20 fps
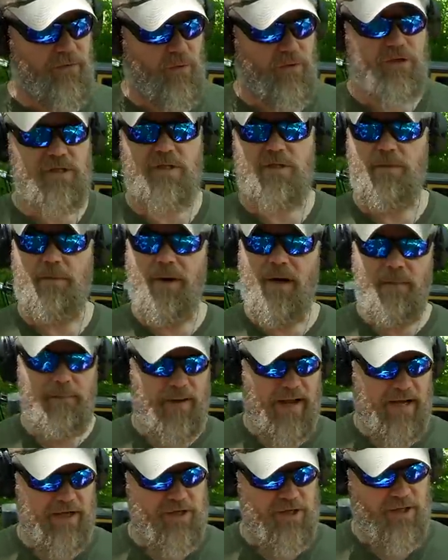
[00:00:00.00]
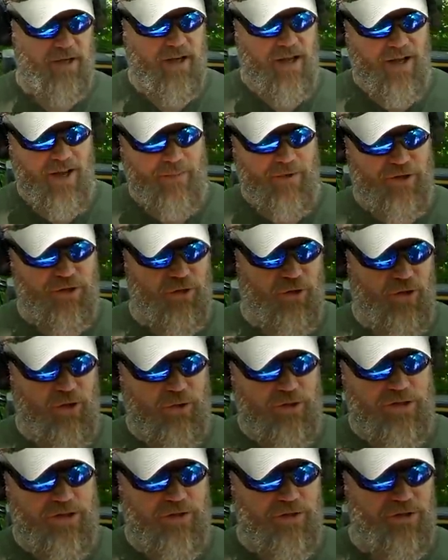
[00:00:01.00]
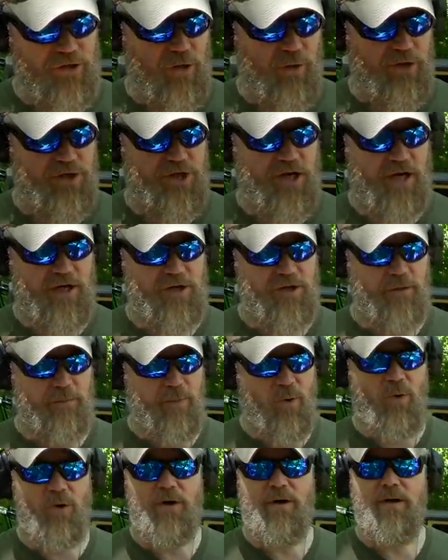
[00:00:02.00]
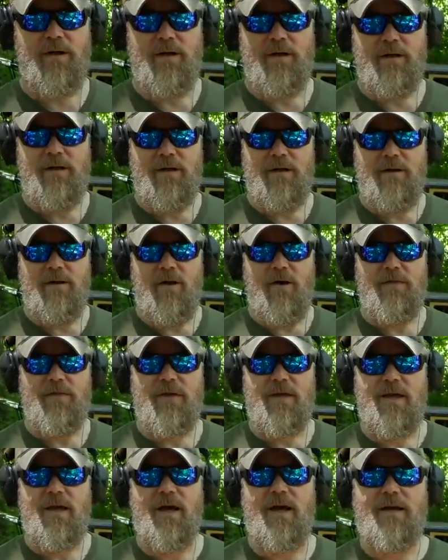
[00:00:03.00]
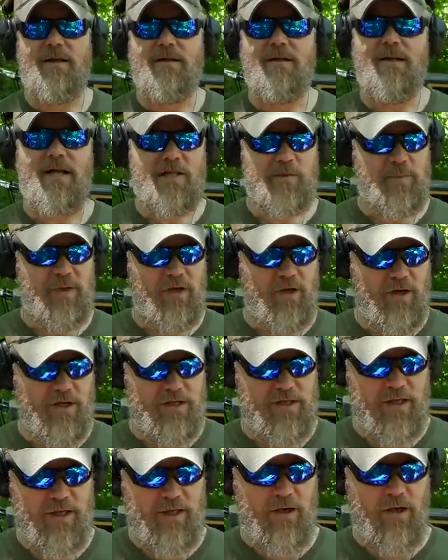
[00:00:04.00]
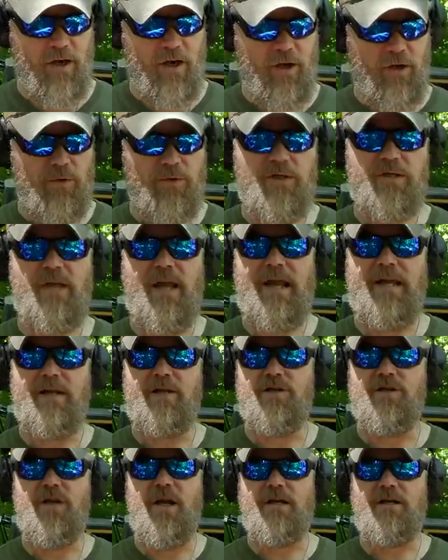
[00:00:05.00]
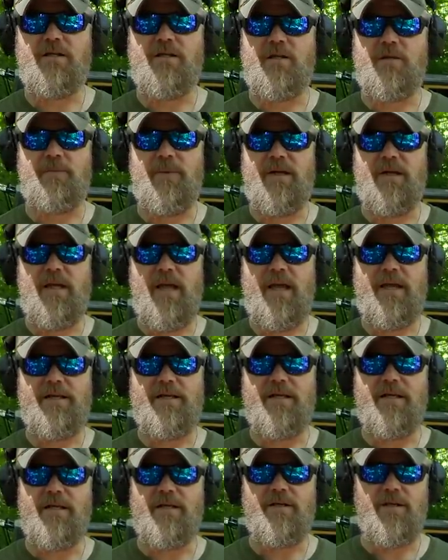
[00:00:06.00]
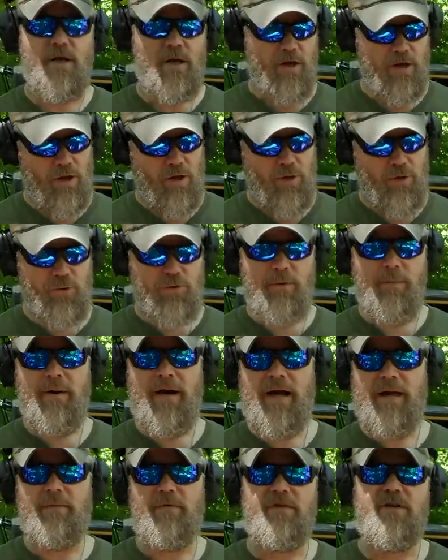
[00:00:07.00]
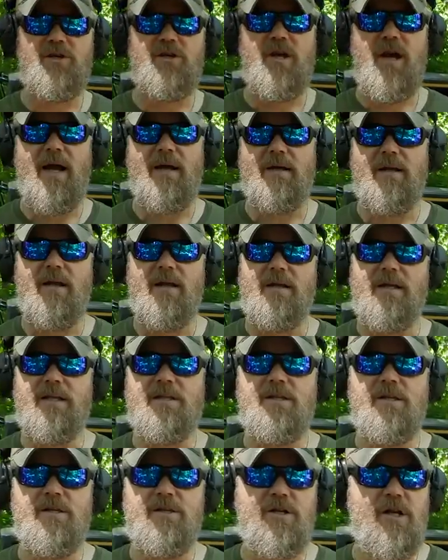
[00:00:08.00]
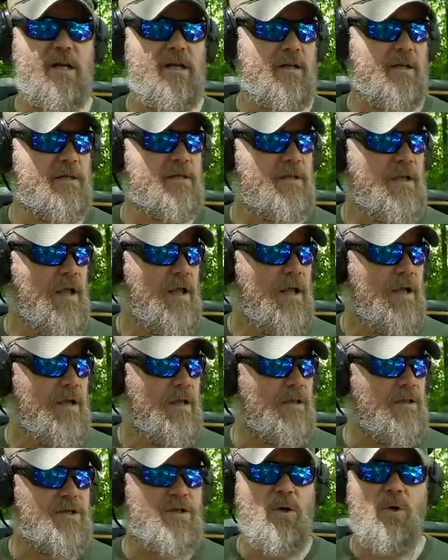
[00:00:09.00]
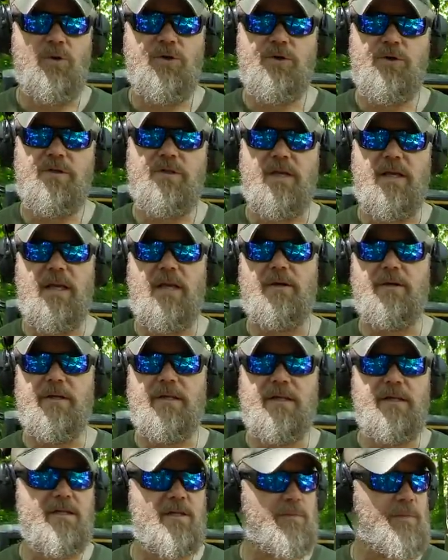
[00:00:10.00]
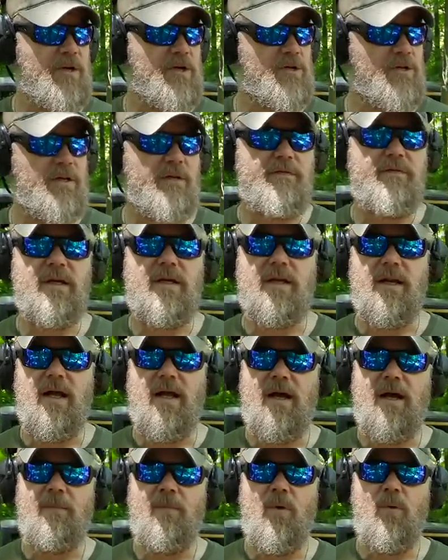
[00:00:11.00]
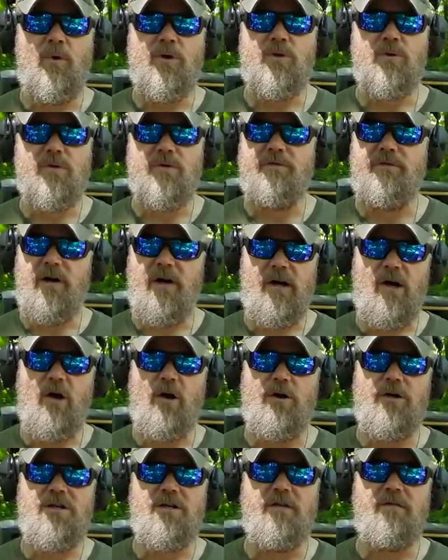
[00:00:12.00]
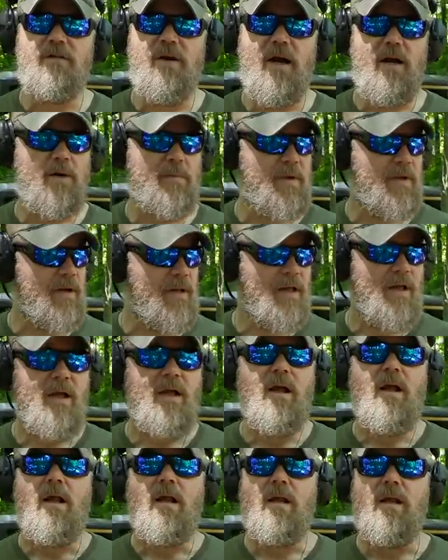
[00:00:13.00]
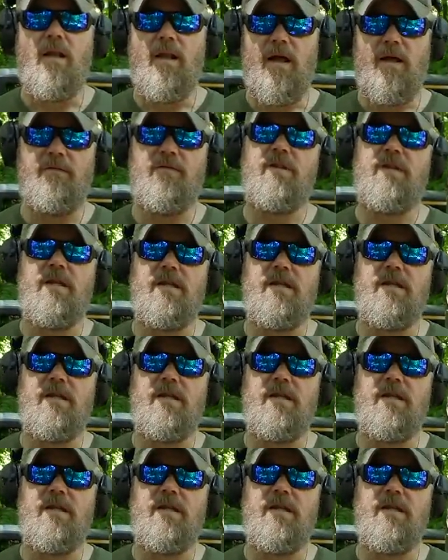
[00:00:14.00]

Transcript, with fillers: of course, it's a pump action, but you'll notice there's no ejection port on the gun. That's because it loads and ejects the spent casings through the bottom of the shotgun. It's ingenious. The soldiers that carried these, especially in Vietnam, which was a very harsh environment, loved